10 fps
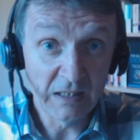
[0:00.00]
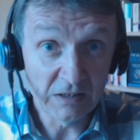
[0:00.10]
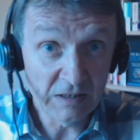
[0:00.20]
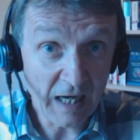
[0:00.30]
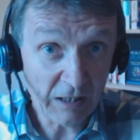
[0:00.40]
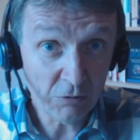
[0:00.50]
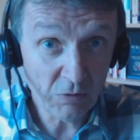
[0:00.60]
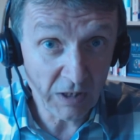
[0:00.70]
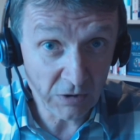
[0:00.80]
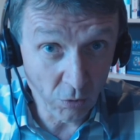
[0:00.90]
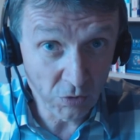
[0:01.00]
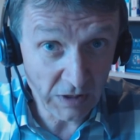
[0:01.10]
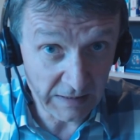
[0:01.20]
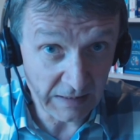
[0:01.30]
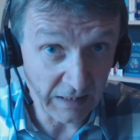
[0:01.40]
Now and
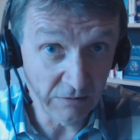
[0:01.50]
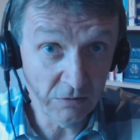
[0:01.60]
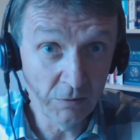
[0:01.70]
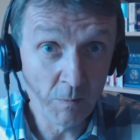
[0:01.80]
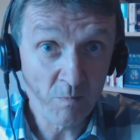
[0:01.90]
only now,